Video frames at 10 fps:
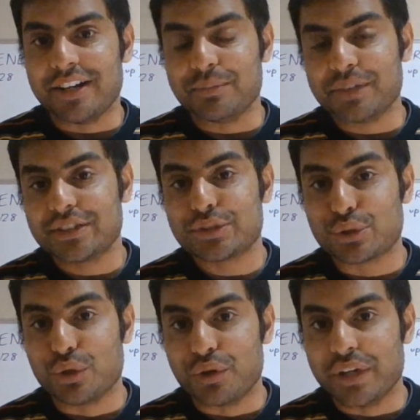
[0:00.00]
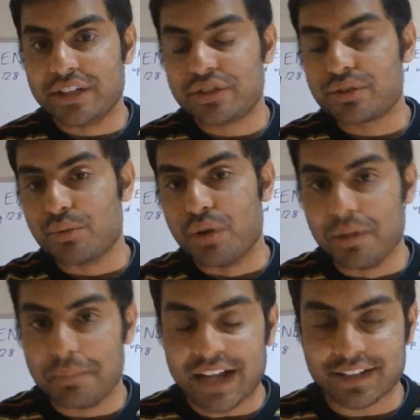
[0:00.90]
this storage will
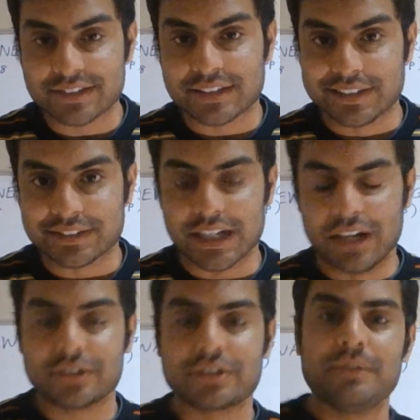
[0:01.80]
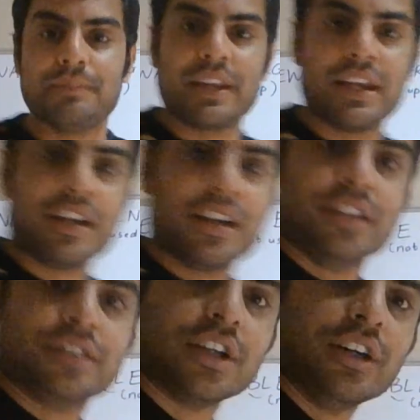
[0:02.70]
balance things out.
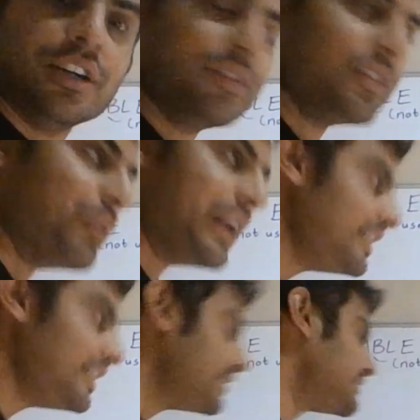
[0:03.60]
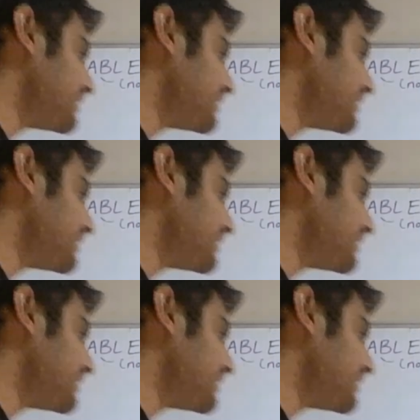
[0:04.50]
So the way this